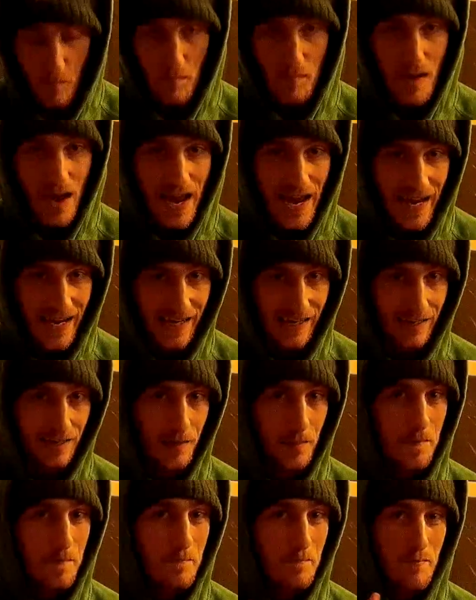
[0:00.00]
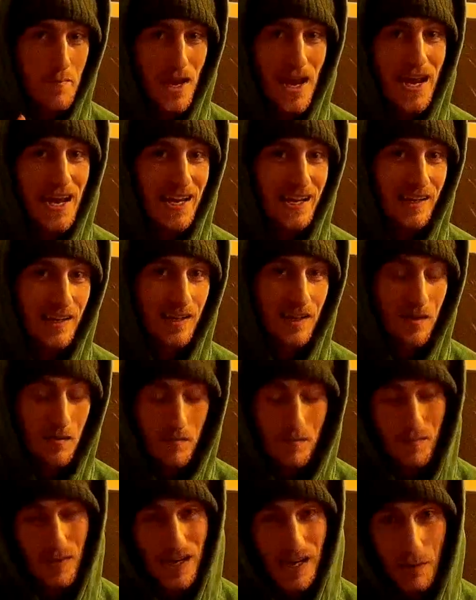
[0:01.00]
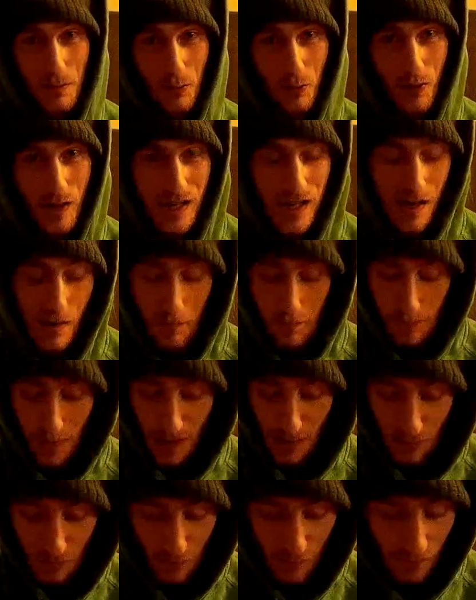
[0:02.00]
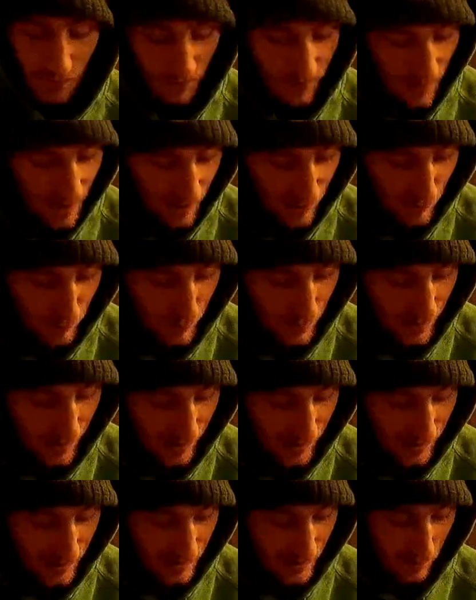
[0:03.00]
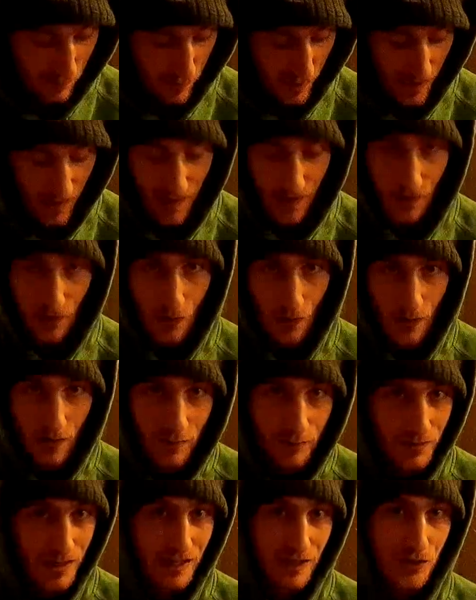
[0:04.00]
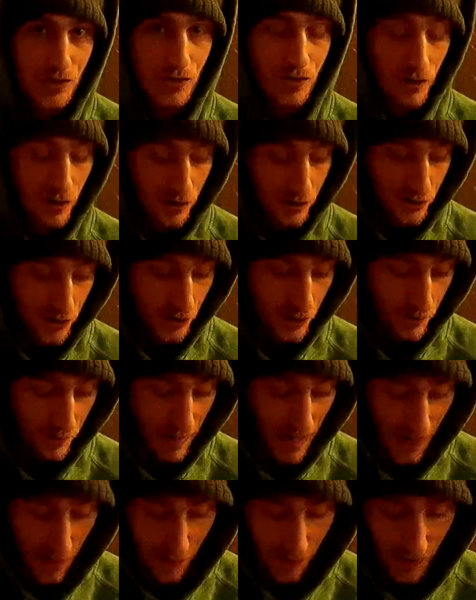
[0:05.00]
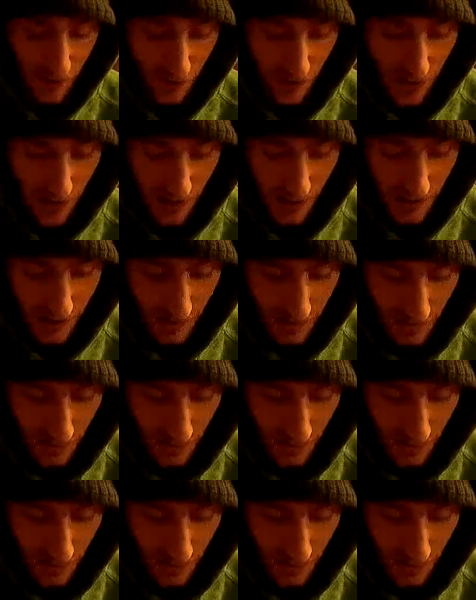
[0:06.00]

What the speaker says: may be able to get about 5 minutes, depending on if they charged your battery or not.